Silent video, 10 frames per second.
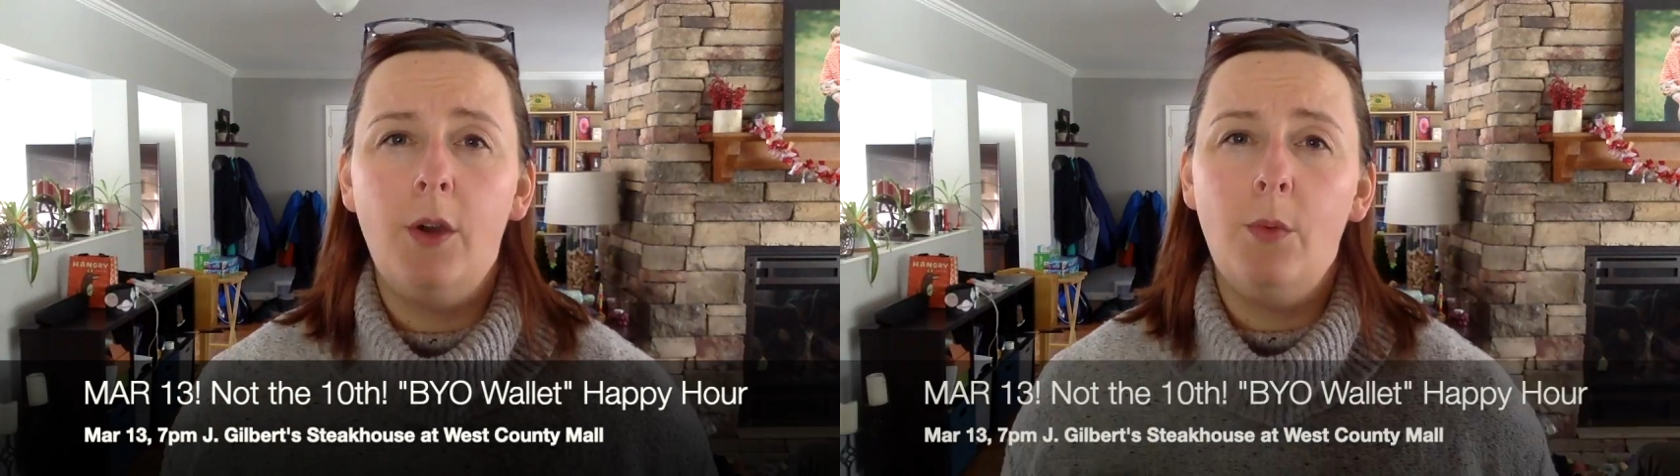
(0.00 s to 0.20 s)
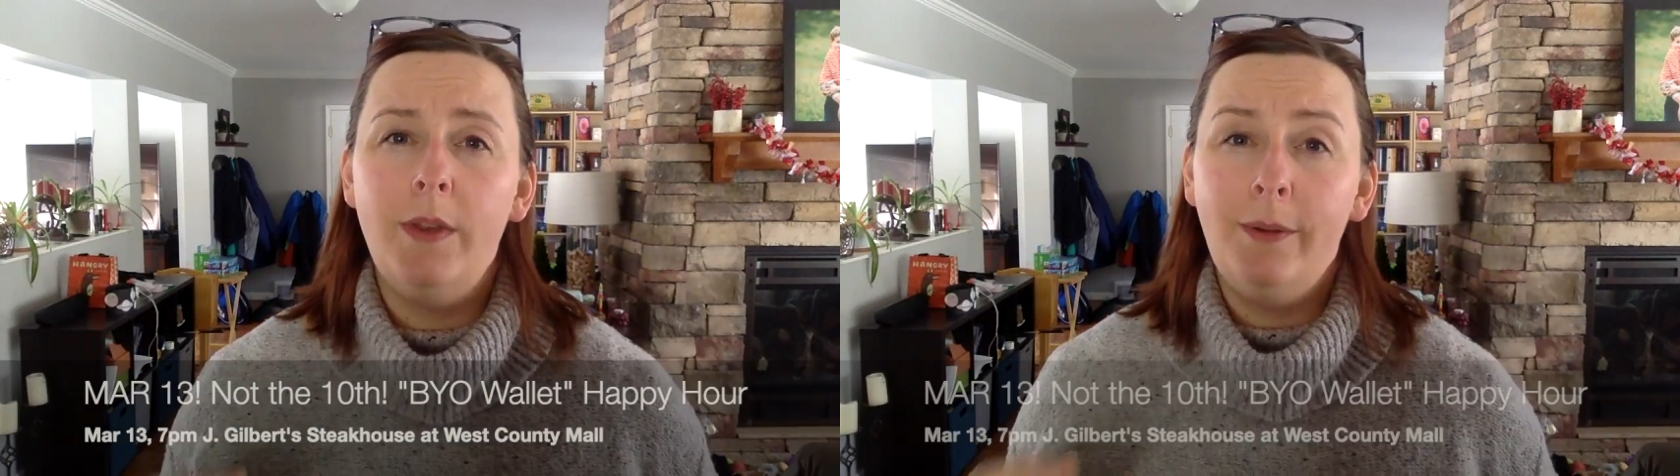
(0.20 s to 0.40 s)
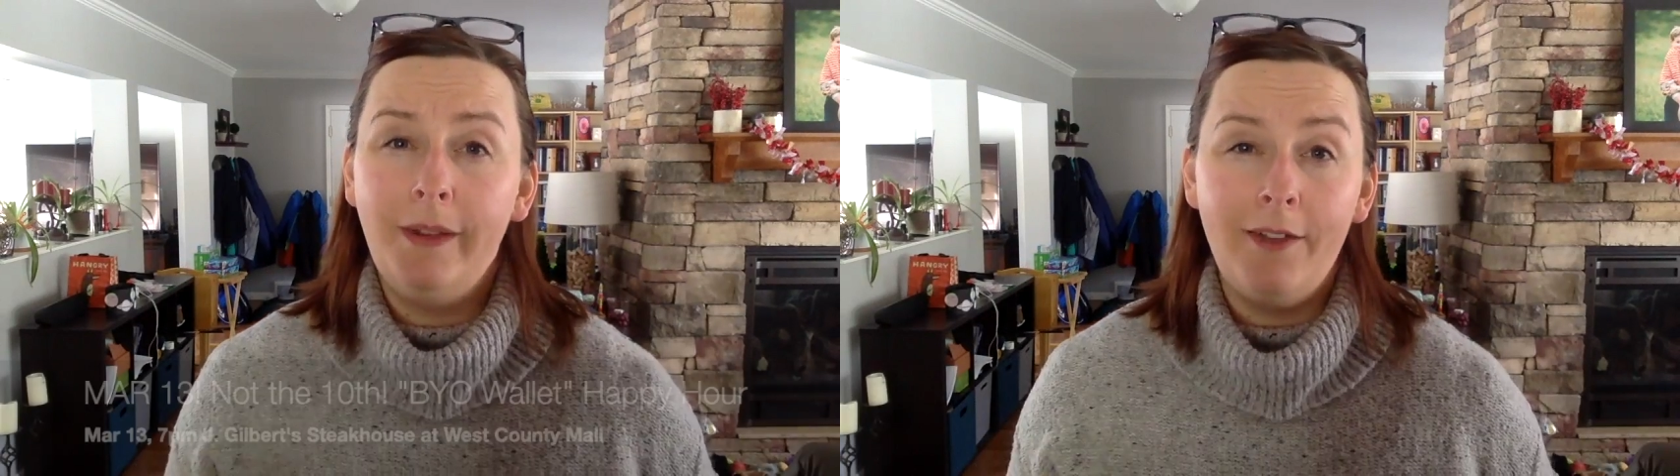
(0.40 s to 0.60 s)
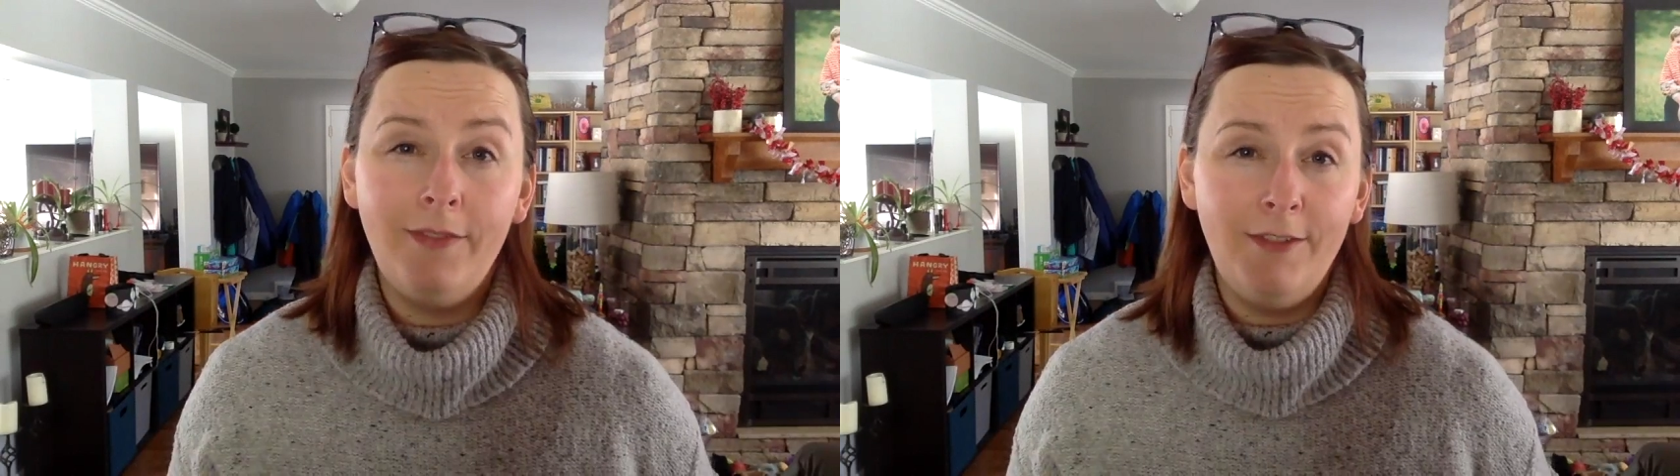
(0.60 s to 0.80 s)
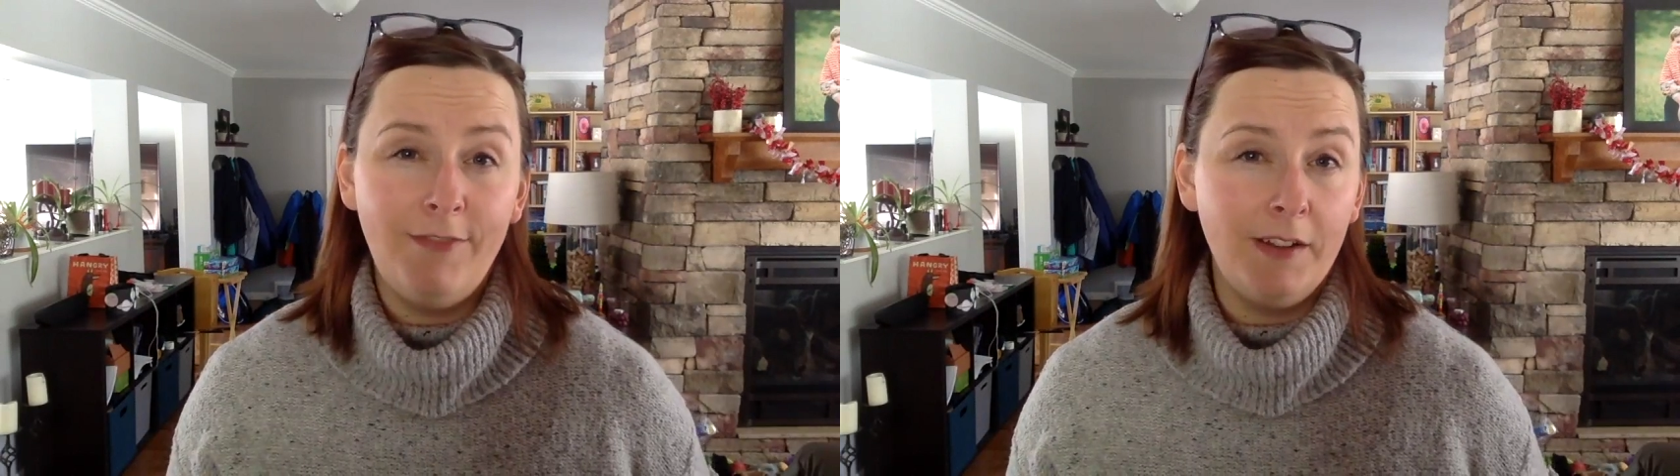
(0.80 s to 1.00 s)
We don't have
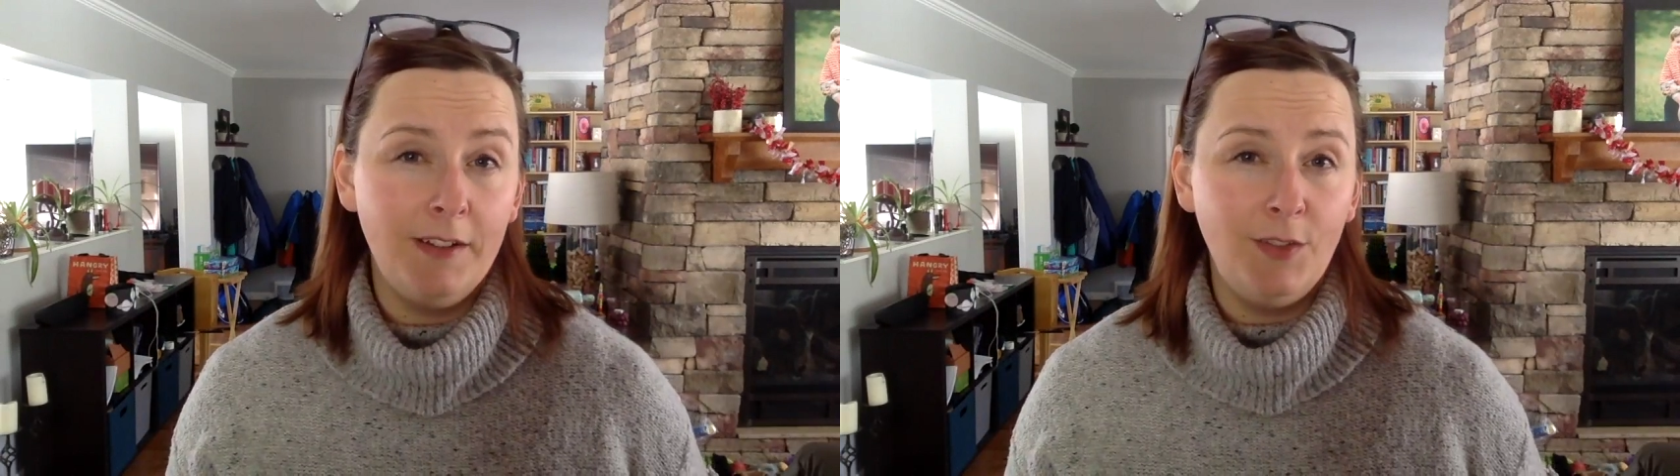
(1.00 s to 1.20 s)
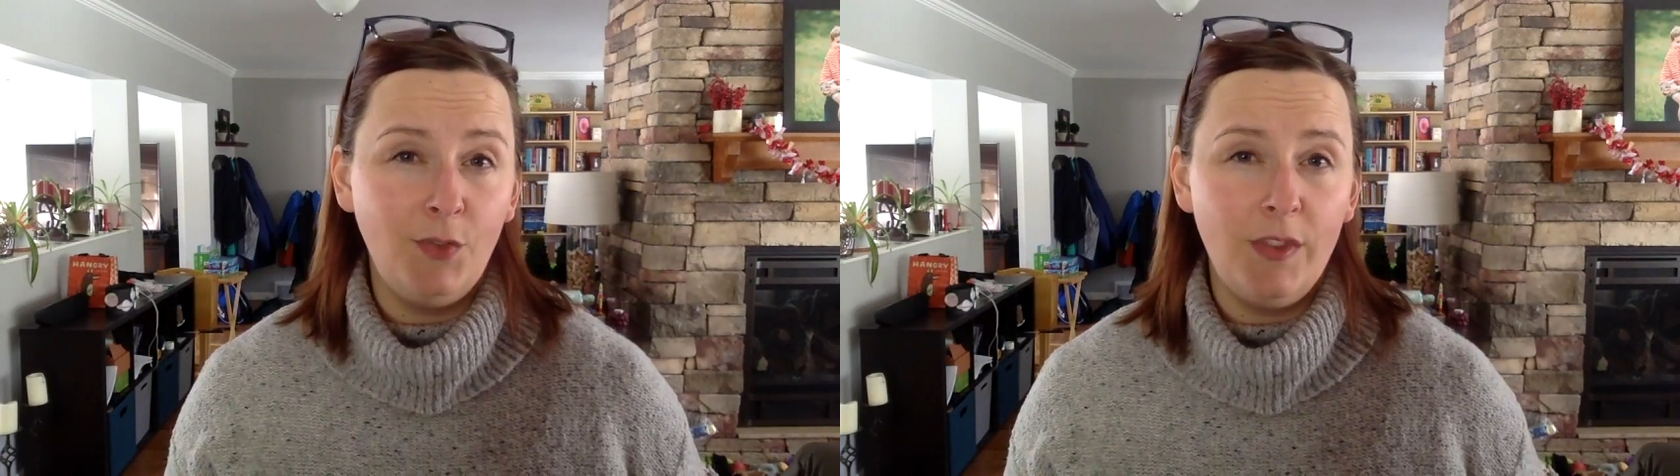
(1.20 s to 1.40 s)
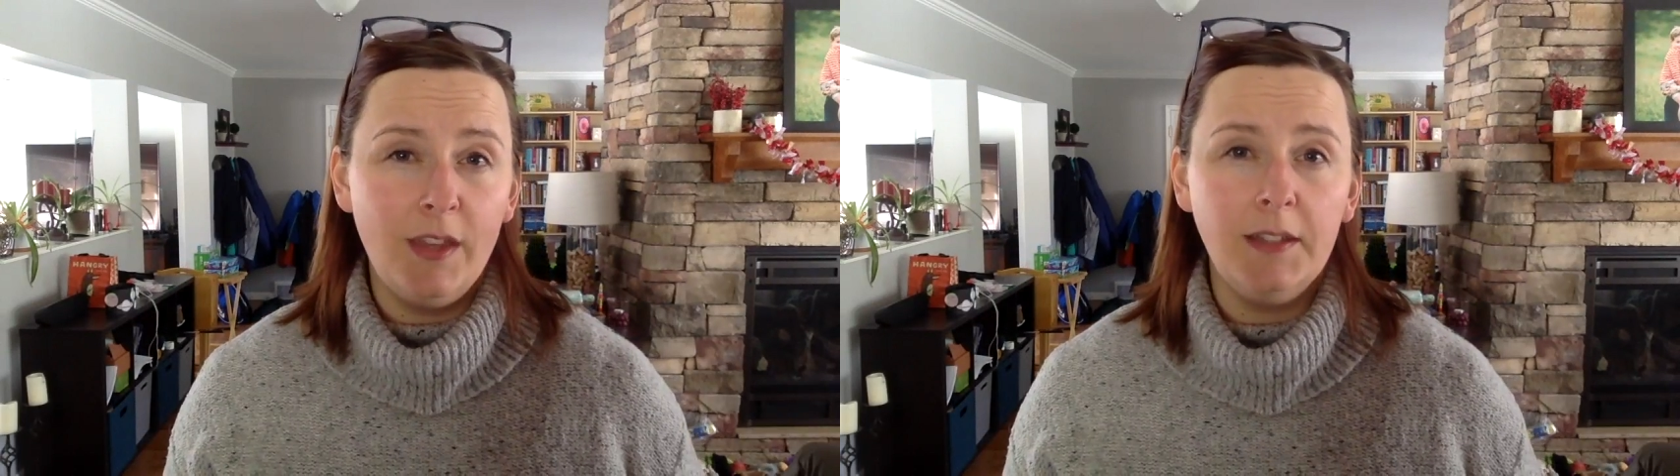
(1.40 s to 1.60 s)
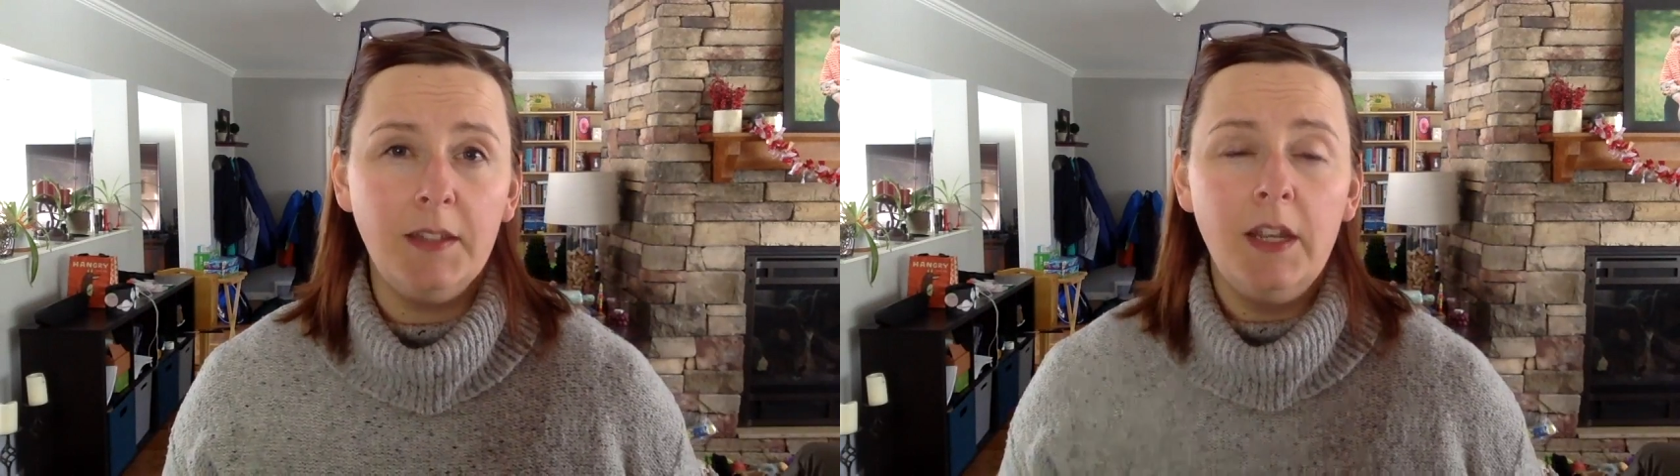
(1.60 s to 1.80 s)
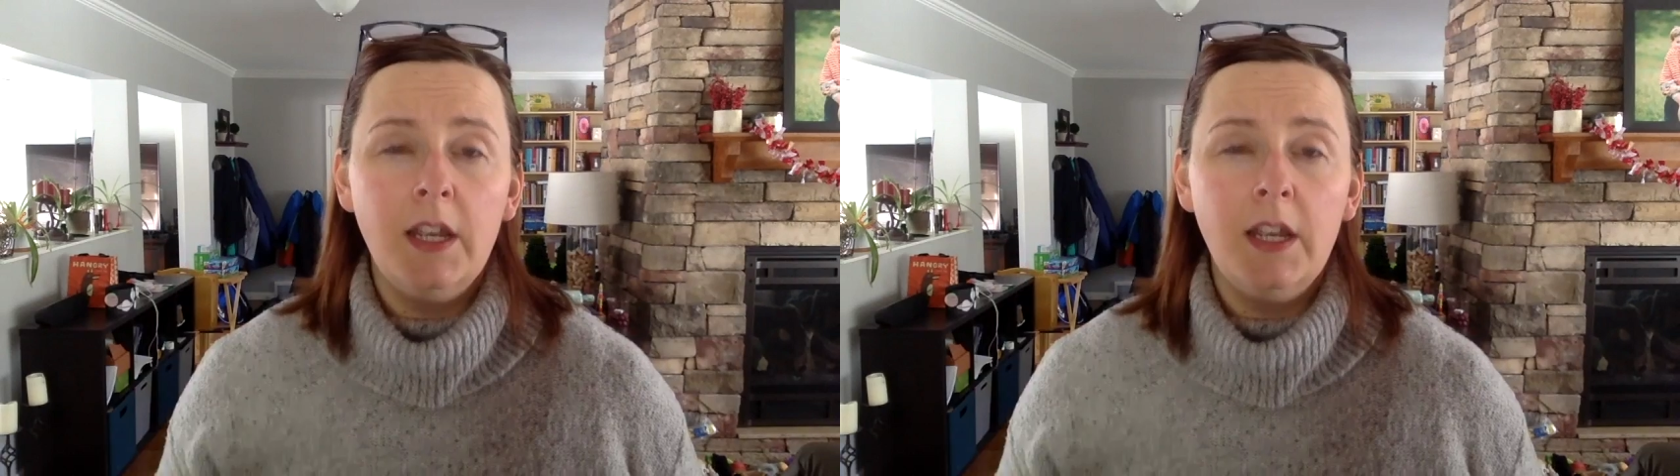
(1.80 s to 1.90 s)
any funds for this.